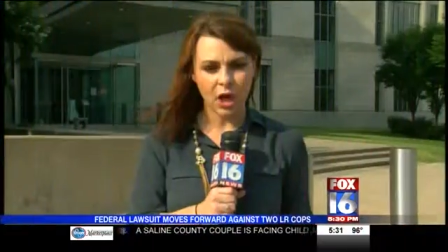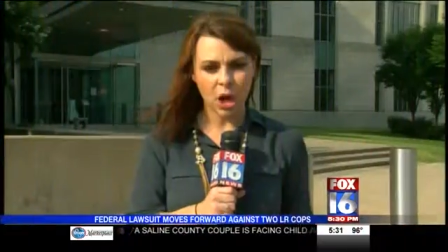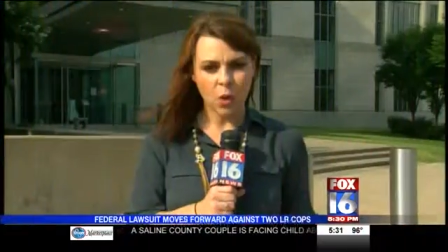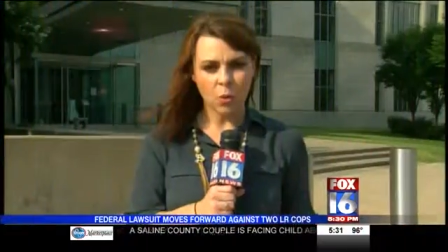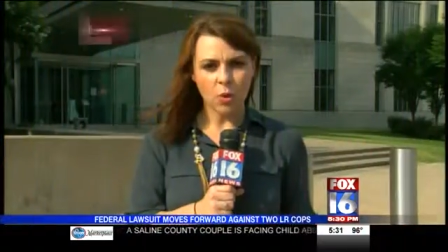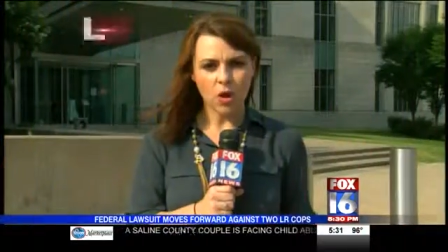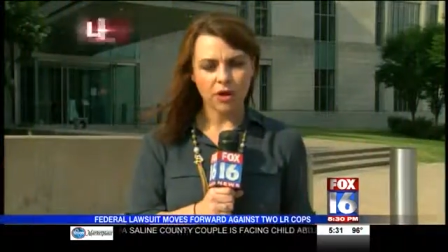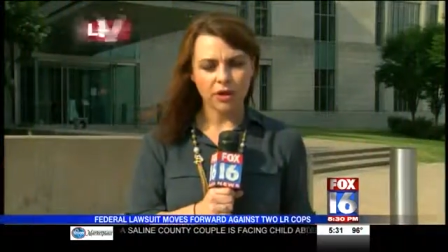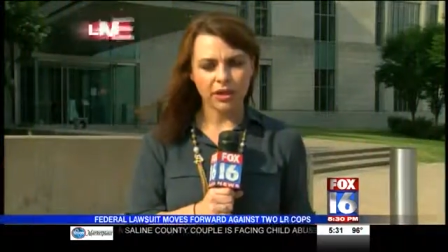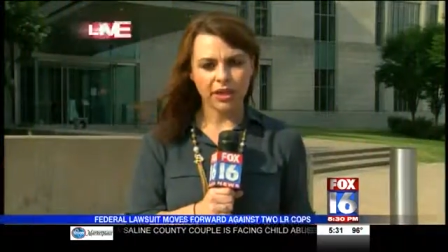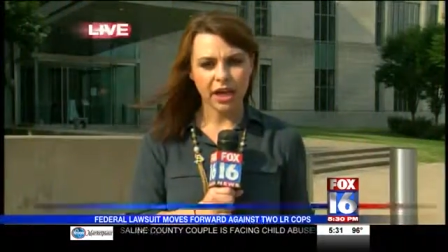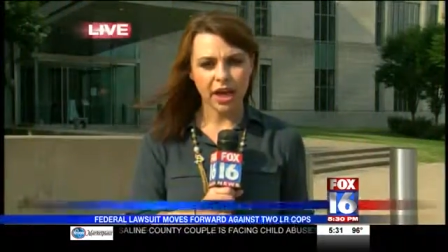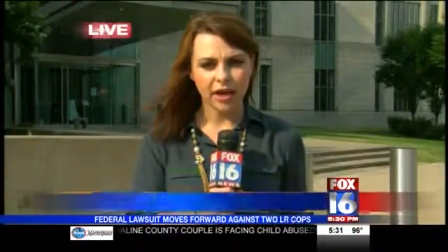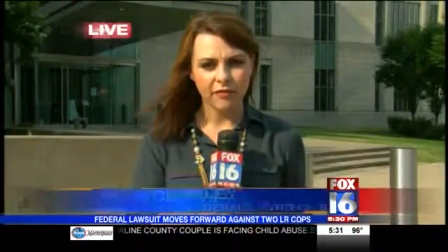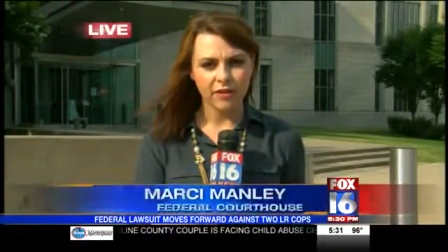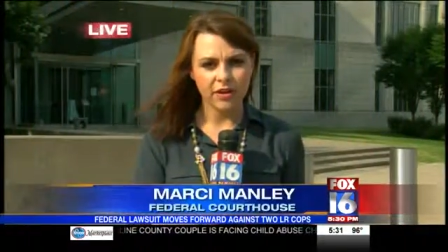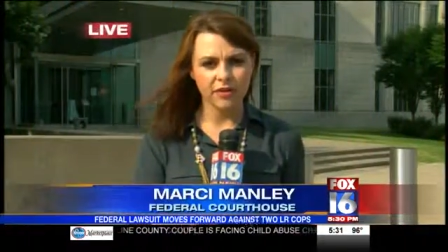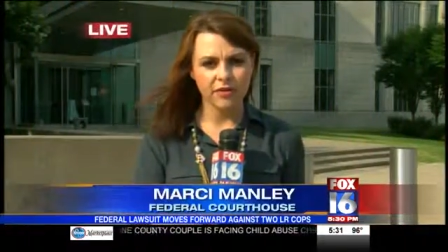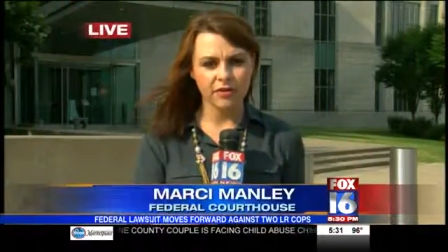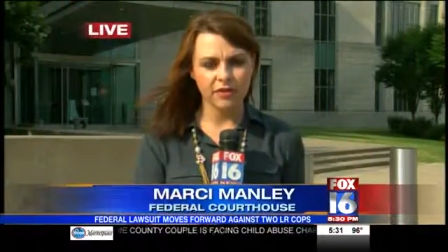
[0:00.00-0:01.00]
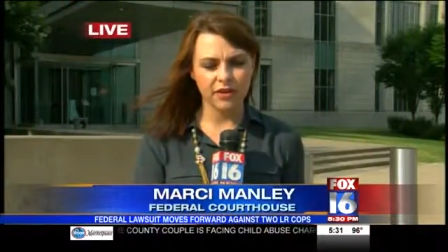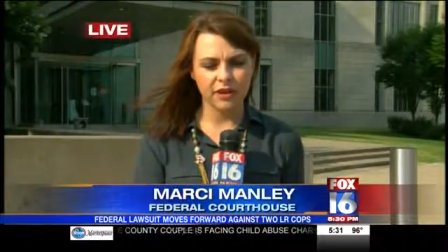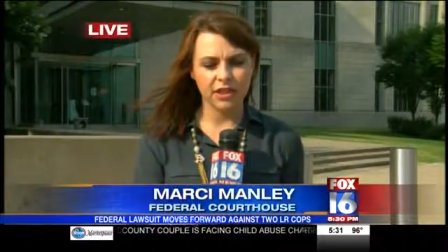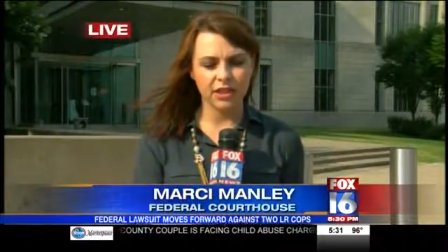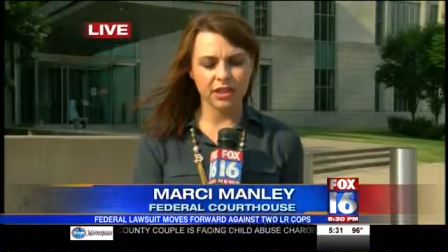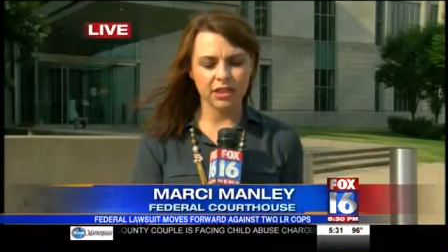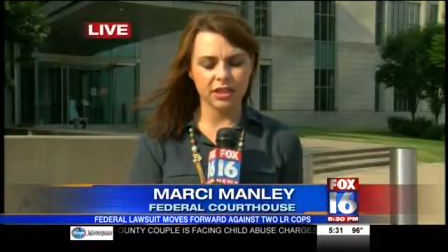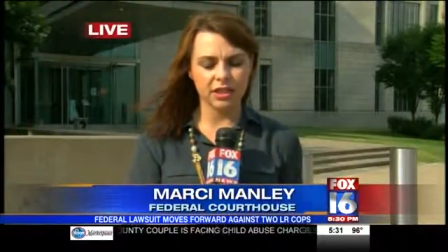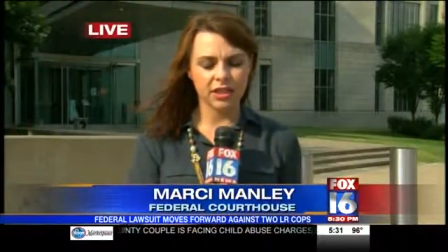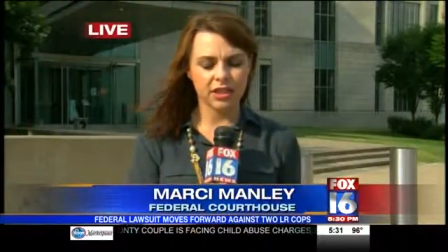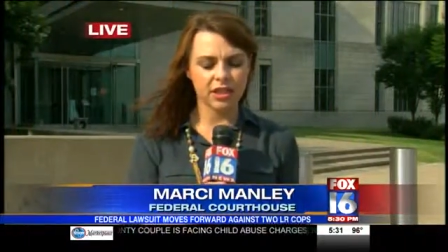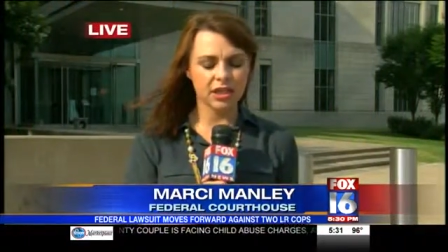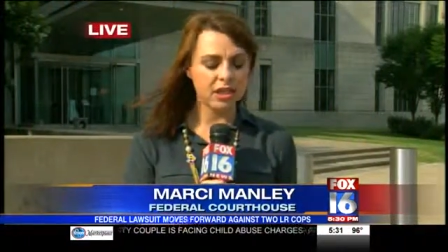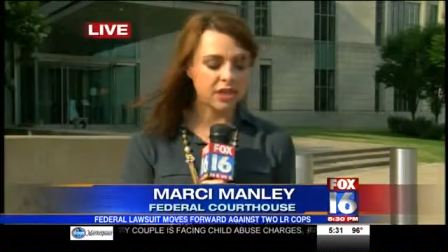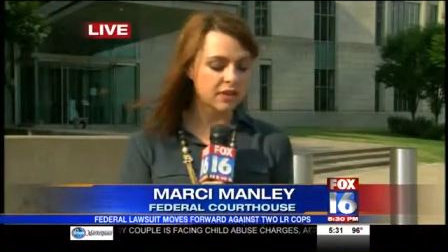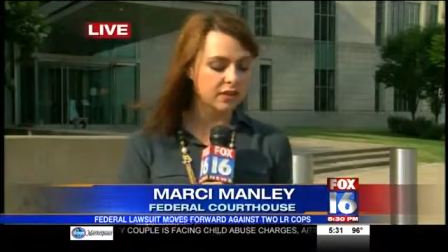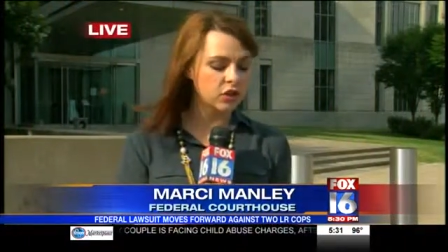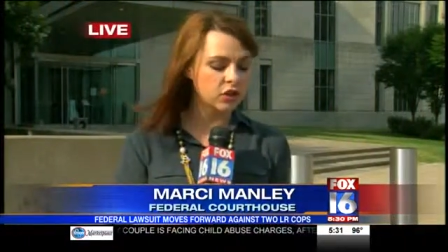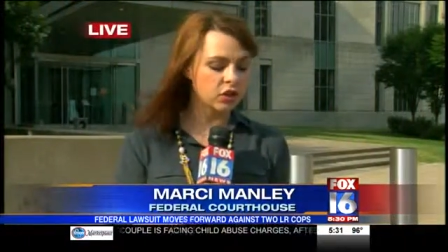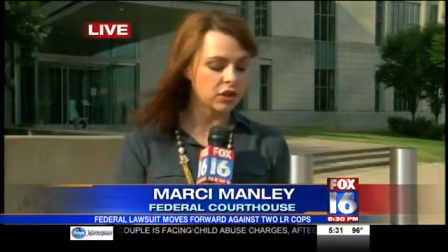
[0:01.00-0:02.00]
Well, Kevin, the
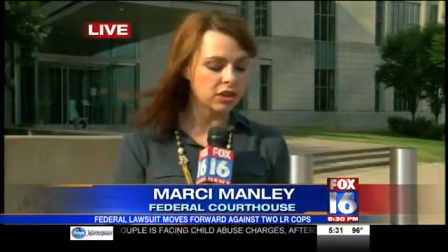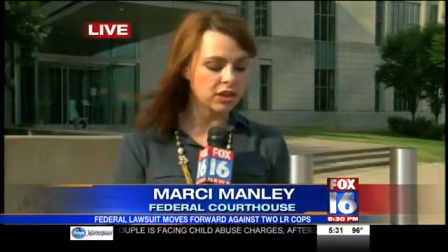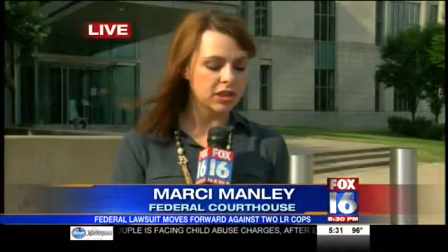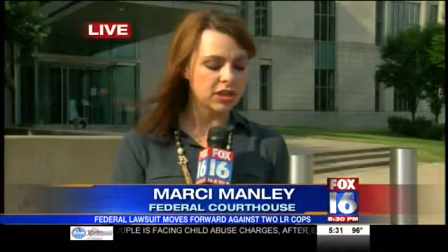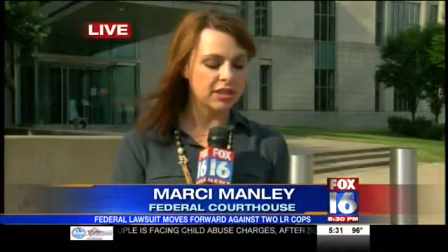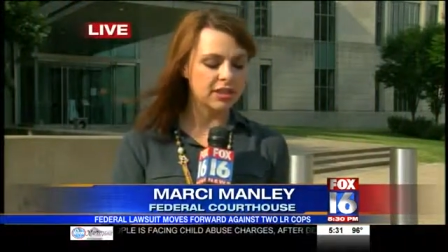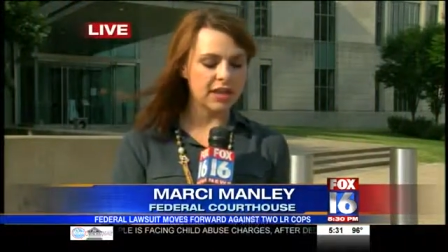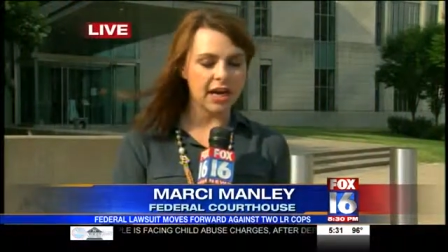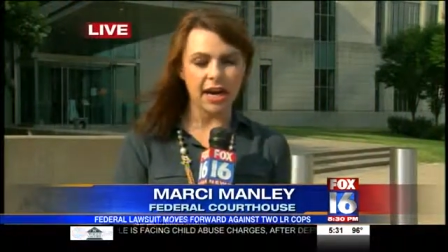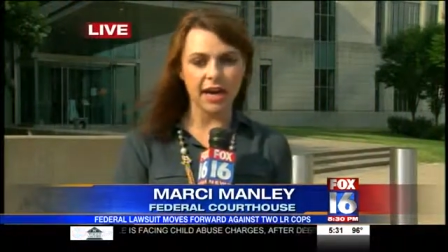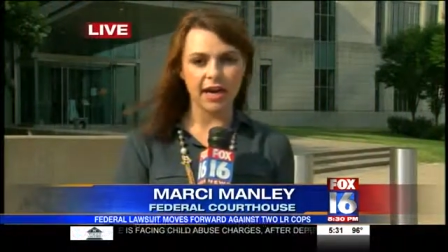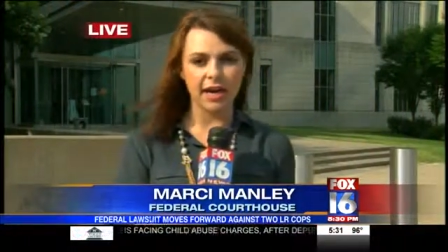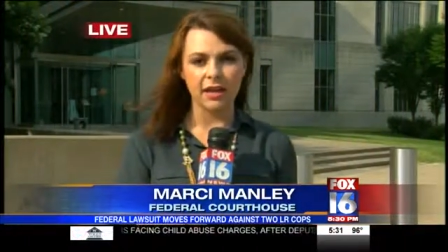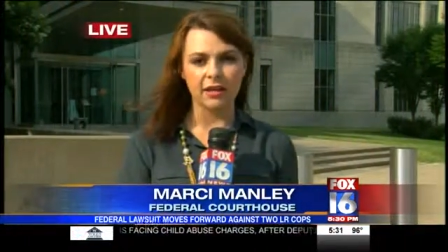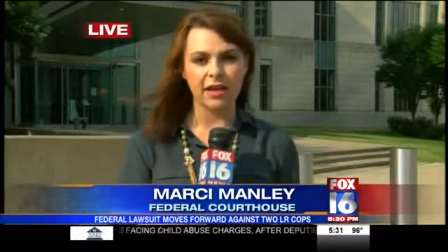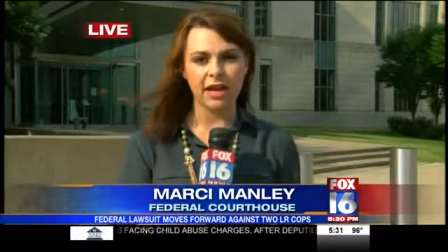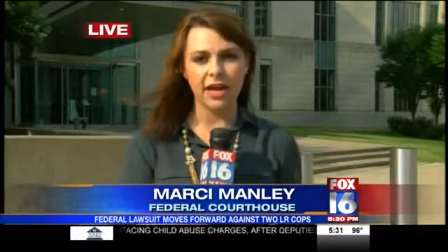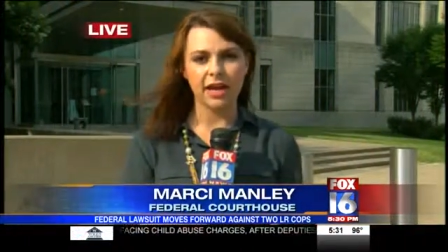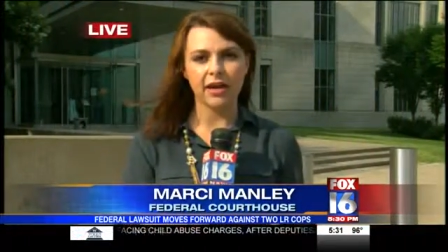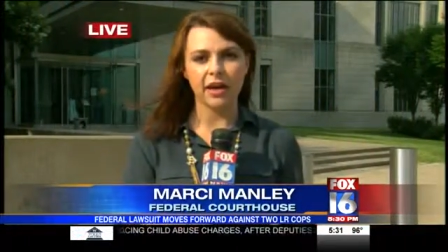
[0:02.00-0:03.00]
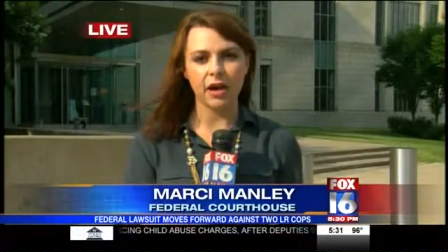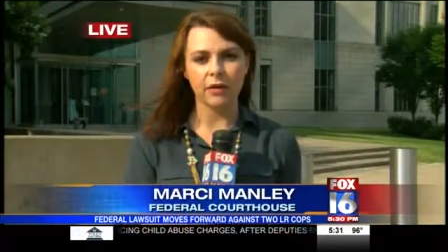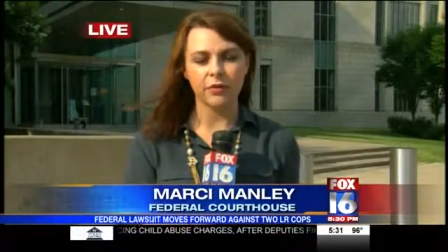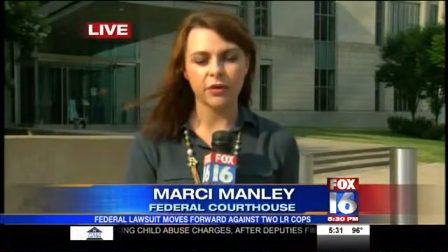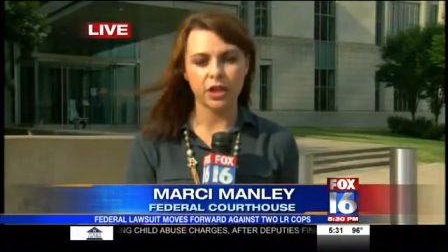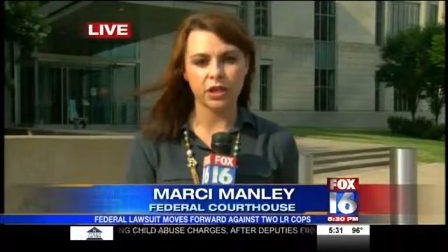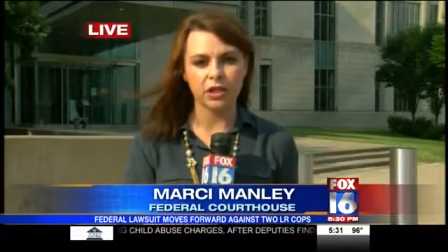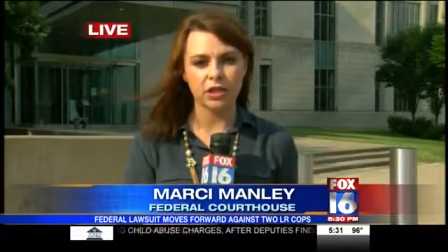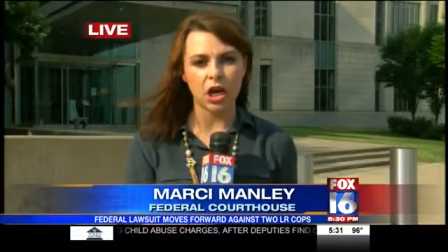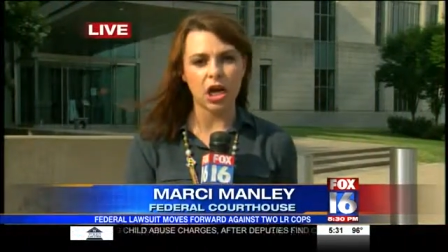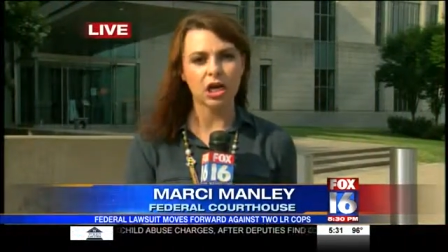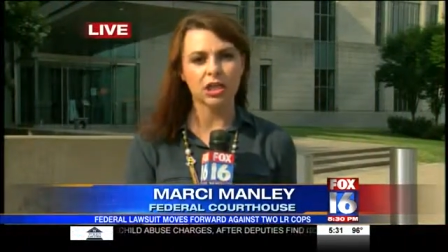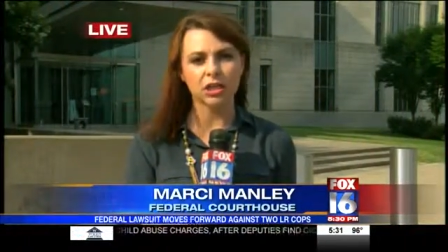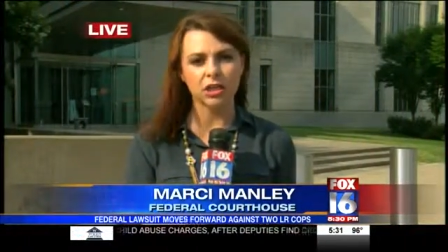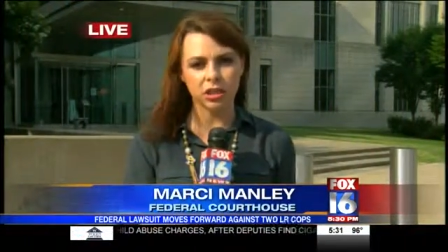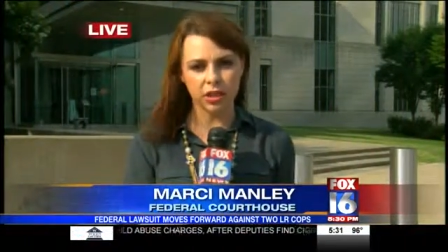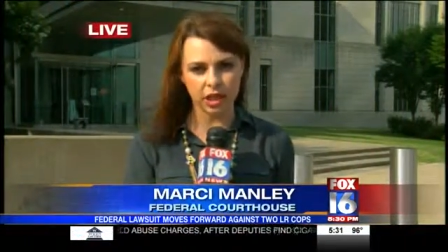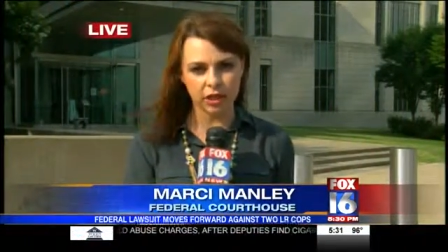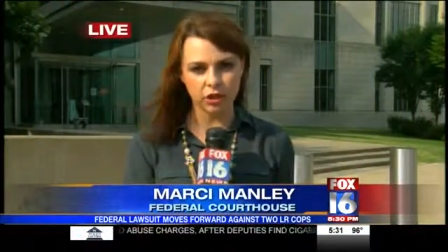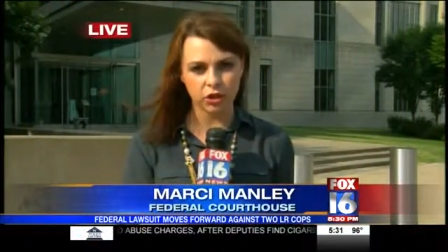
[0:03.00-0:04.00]
decision today laid out that Donna
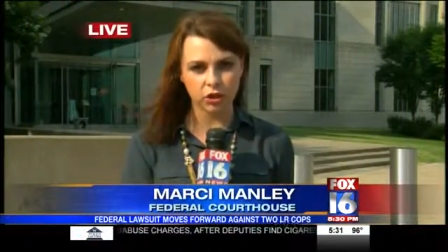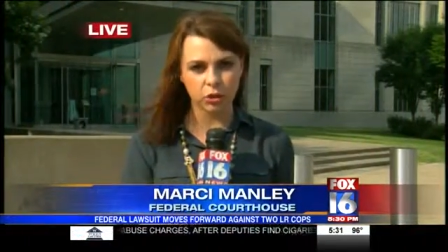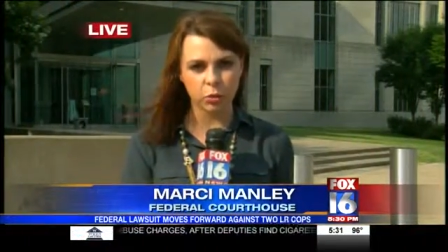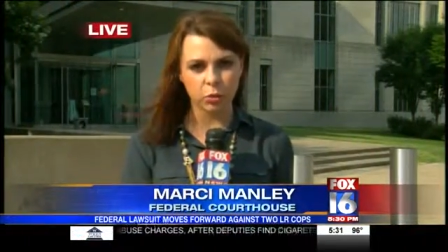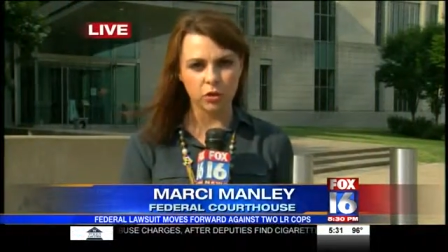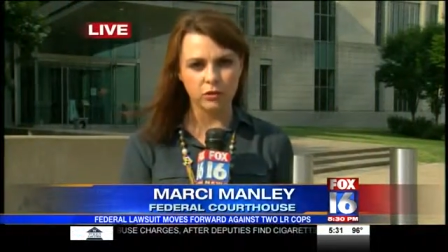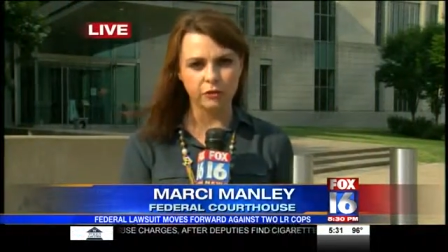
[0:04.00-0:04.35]
Lesher will